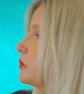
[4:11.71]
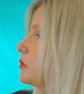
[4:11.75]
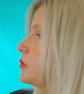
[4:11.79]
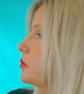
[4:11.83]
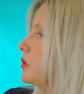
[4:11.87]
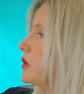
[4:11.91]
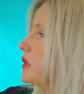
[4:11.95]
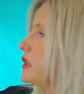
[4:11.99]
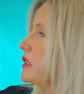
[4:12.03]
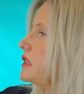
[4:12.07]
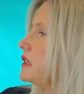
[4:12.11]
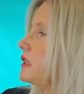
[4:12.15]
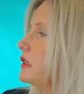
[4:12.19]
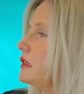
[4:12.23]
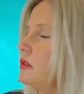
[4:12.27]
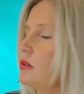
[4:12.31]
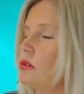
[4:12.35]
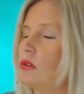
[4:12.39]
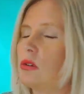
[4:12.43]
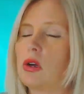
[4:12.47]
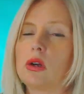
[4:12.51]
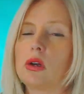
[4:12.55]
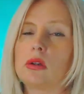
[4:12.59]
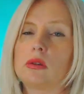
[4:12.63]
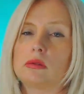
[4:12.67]
And what is that
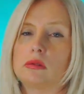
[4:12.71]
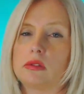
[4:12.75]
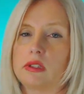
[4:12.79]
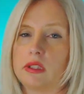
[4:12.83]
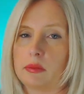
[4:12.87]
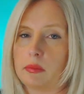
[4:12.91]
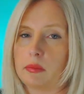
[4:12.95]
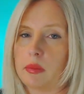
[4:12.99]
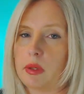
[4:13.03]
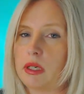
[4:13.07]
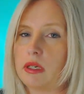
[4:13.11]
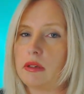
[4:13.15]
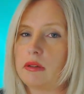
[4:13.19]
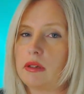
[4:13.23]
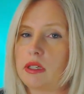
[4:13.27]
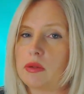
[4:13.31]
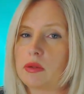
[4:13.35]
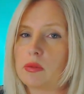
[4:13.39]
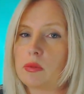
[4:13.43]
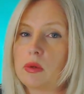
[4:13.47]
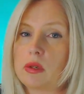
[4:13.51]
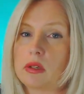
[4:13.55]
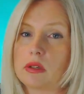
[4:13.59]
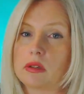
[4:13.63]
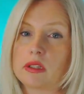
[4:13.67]
holding
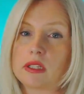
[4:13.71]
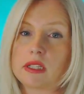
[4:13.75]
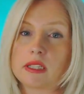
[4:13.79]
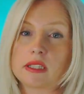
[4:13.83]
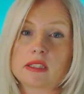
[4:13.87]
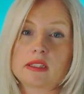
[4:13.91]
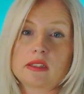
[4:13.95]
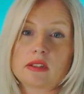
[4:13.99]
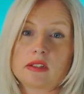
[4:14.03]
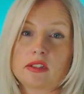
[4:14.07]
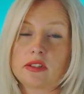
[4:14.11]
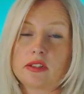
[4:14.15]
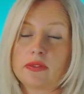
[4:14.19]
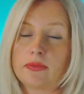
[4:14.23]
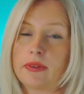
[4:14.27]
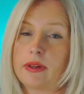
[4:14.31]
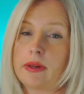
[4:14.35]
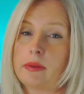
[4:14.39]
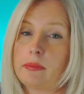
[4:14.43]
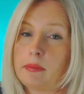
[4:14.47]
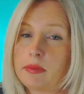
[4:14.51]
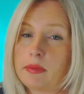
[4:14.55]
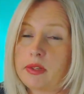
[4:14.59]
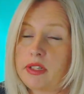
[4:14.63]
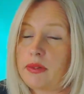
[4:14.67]
period? Well, it's
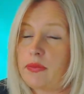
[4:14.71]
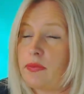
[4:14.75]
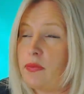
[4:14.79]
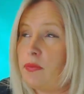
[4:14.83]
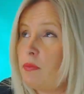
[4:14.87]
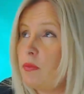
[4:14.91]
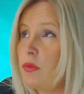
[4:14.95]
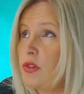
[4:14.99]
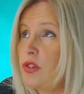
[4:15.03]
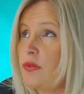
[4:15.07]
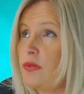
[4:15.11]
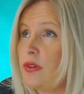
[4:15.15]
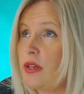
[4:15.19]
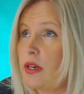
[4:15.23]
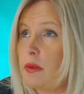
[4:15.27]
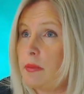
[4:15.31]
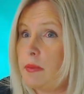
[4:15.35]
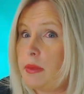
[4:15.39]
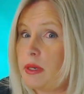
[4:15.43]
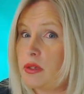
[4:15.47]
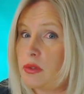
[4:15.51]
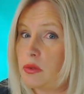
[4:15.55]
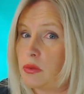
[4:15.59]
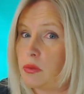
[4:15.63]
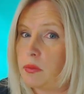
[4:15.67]
the
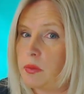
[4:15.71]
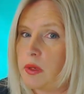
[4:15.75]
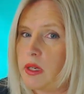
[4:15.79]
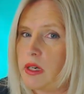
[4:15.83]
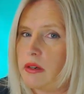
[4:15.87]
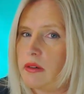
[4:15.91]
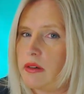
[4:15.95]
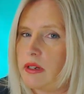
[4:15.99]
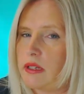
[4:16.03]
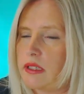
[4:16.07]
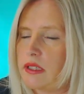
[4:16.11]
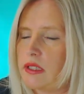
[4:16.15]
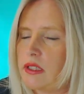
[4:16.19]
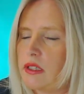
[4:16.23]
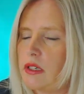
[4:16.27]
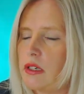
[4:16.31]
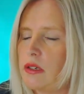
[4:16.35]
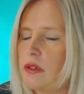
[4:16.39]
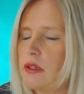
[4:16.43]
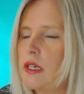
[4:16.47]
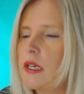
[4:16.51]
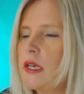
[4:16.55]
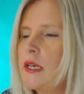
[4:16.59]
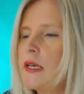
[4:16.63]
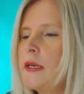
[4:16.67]
developmental period.
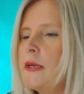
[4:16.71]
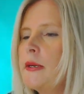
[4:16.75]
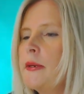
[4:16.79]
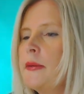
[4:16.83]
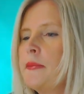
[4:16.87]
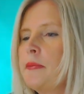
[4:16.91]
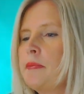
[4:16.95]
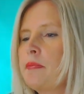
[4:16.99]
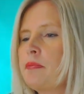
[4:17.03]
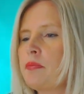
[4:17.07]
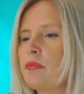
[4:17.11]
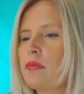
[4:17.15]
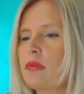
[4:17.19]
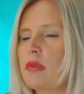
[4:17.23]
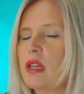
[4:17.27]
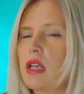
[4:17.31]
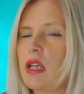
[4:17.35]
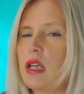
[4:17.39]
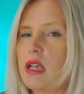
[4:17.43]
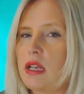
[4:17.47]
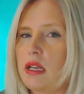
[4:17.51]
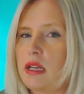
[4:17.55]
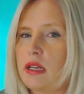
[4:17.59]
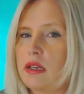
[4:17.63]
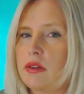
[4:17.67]
So
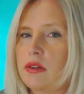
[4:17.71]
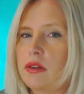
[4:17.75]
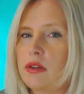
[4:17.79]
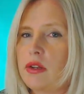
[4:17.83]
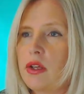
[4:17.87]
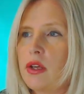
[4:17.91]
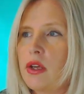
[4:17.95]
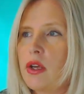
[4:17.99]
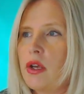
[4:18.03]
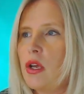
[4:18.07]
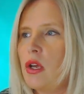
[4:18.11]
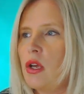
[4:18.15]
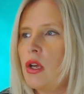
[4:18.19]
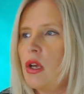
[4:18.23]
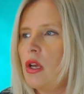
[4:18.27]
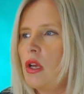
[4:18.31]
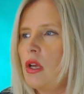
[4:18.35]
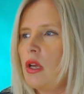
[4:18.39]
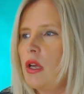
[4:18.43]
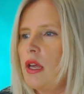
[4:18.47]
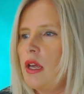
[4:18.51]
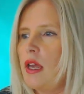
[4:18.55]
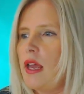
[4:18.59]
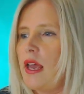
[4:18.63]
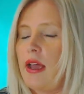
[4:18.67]
in
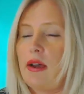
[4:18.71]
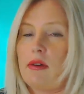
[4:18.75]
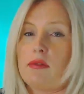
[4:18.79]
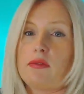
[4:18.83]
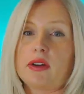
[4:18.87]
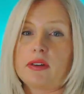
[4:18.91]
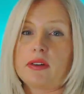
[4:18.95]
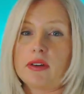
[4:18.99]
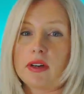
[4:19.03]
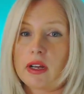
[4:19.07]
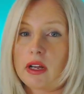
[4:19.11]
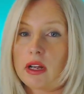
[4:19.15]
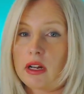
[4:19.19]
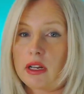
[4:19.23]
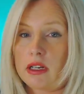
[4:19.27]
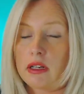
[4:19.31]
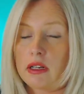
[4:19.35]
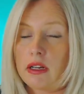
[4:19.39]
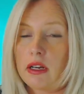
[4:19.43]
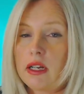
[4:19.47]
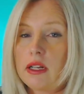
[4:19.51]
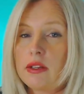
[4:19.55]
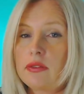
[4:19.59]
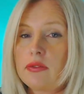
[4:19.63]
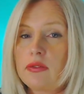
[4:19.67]
our very early
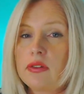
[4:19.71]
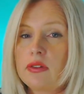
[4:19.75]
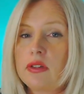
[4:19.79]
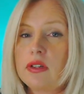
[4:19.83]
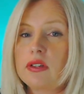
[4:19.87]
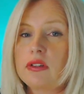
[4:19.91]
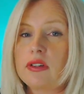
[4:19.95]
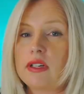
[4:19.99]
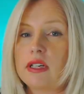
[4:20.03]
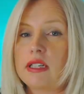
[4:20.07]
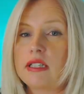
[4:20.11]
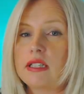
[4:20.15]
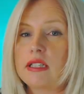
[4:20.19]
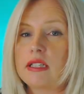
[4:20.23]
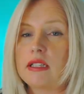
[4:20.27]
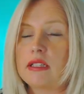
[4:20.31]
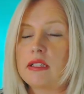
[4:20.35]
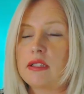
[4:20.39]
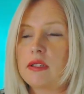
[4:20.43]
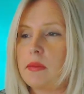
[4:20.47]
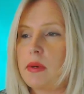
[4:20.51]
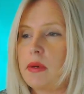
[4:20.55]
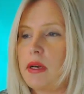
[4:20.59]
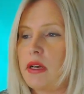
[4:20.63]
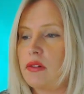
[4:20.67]
life, that
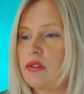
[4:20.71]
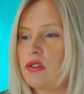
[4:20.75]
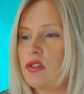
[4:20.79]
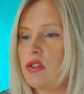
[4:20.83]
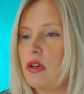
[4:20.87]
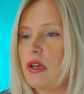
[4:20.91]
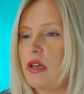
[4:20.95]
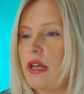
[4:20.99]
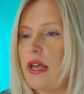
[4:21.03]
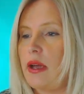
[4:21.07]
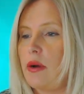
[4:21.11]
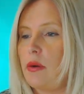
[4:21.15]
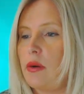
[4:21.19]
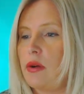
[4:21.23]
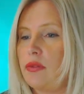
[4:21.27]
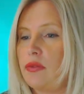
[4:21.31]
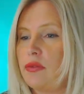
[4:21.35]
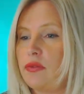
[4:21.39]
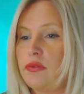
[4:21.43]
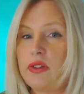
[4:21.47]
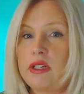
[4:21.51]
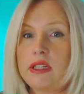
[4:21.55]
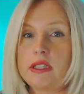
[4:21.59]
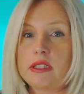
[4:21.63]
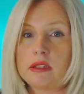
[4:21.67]
is about our
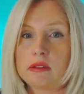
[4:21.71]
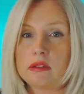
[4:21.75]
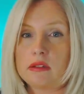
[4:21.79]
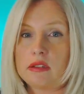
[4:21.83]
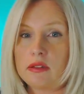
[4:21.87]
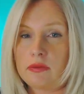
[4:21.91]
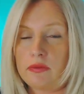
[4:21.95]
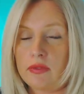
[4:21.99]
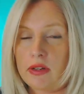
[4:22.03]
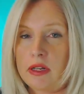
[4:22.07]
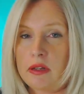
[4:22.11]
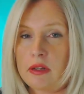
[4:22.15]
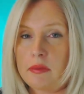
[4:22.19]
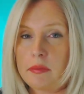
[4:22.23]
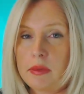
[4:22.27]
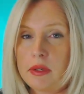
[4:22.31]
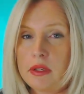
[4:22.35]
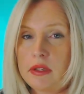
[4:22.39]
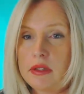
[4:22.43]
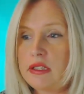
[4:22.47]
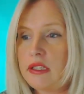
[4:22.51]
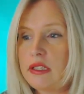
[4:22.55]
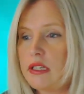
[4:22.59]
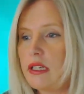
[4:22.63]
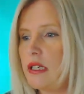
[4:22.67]
fetal
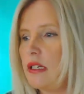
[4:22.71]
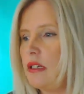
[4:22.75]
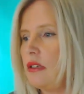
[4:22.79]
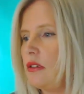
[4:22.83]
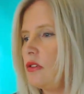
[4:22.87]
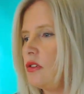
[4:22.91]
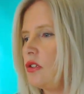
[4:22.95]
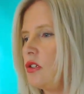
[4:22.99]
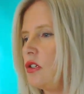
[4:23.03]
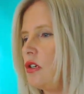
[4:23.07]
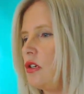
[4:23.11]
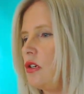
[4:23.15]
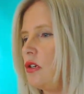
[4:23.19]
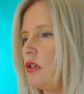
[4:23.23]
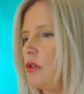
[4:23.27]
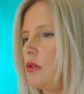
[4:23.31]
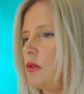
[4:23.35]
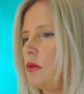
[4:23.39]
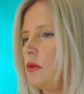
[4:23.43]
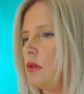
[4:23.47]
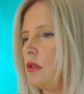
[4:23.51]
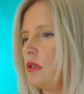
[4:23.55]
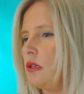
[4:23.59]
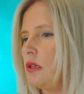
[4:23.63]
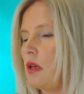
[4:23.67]
development
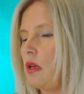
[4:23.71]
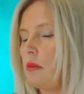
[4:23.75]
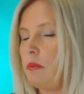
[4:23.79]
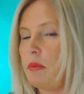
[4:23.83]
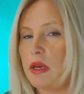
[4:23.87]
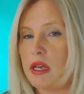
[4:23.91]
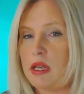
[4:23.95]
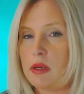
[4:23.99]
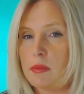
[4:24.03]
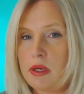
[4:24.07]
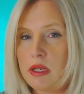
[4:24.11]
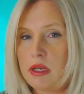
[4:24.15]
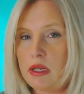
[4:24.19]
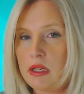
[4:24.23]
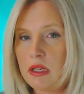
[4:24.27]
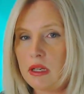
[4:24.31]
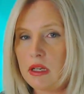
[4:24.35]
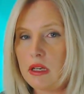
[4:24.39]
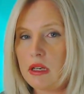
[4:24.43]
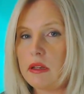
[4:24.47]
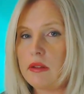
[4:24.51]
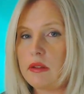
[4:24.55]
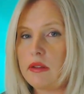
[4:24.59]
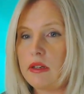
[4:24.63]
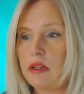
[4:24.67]
into a
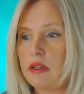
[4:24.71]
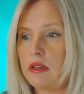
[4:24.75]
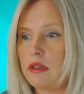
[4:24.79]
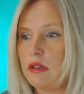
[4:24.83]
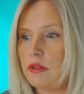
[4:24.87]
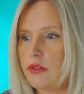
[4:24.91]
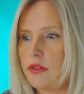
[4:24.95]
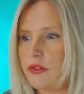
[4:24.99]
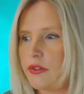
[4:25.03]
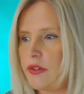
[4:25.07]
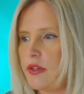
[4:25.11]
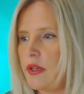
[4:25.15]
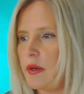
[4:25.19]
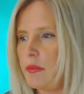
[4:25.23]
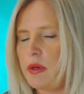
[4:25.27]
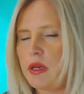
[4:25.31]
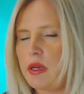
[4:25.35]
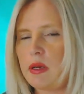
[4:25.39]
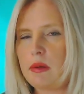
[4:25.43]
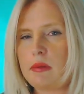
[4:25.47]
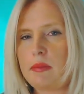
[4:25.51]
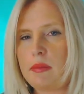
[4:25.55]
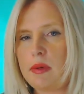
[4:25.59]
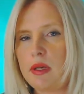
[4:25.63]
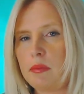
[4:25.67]
baby and then into that
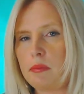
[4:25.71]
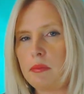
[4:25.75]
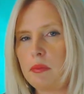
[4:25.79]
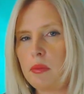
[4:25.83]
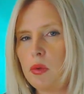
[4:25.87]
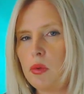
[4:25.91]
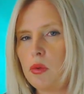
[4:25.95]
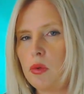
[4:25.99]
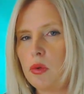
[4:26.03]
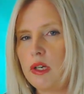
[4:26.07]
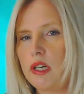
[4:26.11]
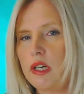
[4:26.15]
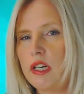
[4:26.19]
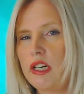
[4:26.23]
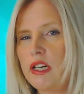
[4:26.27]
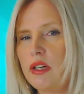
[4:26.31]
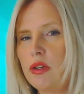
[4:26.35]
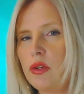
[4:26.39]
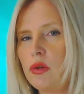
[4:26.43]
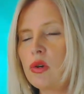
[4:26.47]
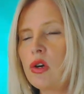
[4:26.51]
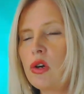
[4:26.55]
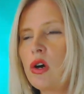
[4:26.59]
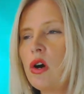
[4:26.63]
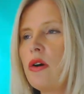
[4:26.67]
baby being born. Now,
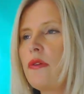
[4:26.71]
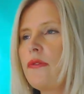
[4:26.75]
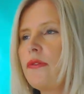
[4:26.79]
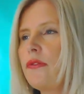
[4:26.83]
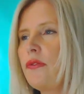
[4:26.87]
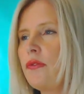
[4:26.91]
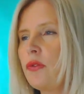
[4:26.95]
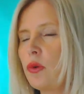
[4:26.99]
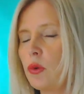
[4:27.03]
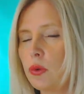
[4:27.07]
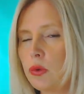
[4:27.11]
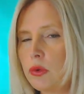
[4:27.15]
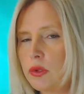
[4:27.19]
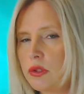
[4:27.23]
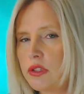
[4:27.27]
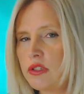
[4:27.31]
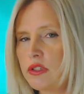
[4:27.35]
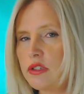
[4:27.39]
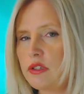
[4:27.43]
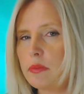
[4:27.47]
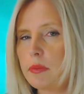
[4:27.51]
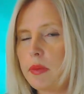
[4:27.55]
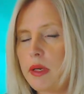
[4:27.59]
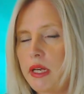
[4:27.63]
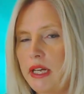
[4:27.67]
you can't
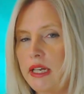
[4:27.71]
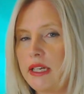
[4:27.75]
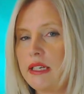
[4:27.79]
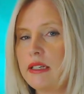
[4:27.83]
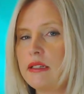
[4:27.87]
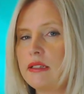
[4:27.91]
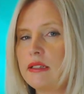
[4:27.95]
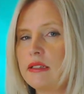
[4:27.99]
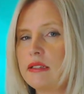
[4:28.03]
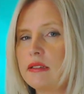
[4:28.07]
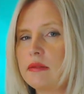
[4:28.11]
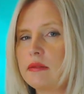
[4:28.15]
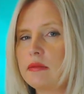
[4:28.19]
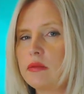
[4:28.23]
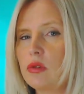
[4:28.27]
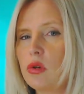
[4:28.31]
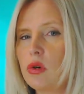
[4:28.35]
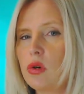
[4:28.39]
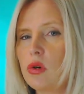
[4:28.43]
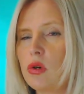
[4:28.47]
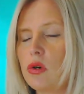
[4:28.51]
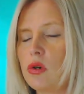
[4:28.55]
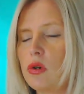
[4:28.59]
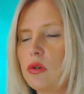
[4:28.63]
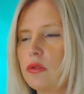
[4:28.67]
force the pace
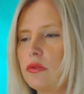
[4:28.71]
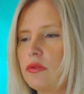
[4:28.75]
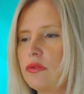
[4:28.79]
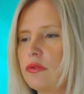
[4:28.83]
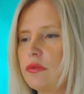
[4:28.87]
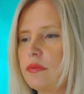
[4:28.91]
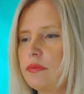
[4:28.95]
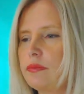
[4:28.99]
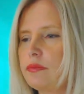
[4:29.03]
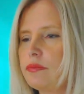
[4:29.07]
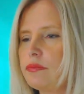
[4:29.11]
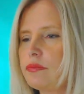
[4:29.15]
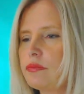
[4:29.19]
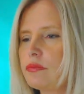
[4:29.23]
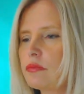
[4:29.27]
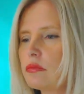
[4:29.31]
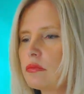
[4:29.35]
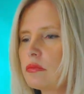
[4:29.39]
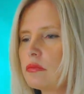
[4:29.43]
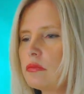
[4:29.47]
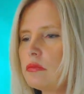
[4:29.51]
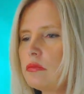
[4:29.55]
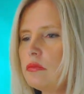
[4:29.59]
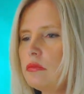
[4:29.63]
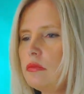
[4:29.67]
of
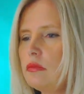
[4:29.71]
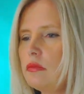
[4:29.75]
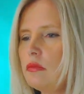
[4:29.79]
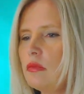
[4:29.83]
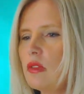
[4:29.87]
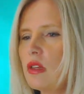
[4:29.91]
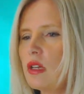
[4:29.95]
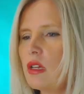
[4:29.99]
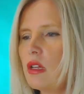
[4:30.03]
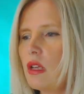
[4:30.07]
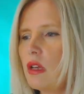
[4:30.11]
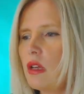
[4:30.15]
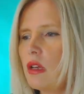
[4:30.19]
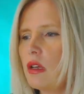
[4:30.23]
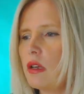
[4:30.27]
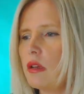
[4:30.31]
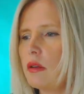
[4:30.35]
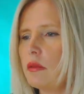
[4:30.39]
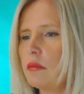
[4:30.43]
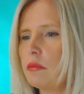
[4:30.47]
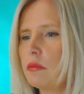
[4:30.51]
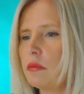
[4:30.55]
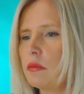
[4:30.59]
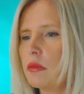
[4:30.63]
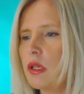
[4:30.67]

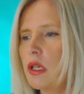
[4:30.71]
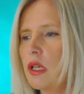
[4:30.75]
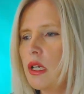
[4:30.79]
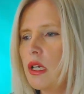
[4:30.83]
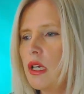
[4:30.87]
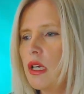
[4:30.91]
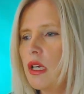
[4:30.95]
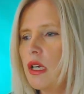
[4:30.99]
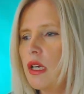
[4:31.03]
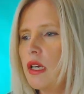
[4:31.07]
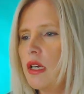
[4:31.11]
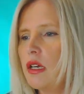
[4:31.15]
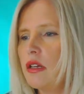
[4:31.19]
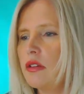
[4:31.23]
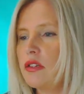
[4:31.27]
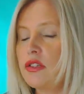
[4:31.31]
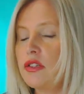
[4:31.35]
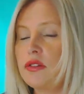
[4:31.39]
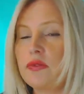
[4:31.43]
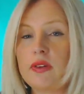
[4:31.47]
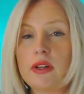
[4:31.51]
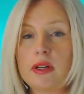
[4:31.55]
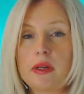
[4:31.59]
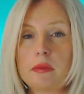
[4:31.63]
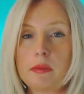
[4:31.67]
the
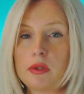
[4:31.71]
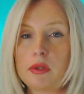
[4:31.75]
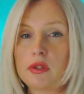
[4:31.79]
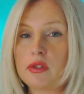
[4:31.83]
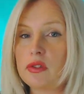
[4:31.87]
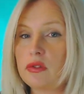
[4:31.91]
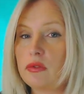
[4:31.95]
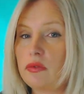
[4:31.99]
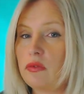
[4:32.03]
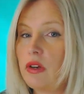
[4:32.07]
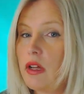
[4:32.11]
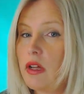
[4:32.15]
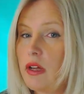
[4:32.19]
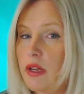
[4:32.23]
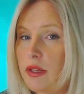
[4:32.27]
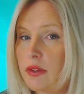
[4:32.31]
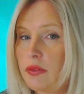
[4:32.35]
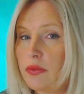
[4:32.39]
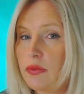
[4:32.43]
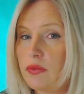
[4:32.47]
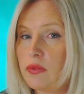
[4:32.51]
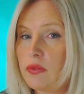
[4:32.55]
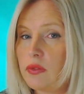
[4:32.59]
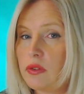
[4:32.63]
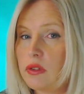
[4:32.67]
development of
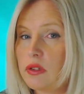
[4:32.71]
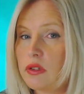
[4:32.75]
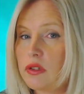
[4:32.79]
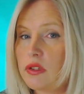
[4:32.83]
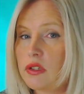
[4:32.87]
life.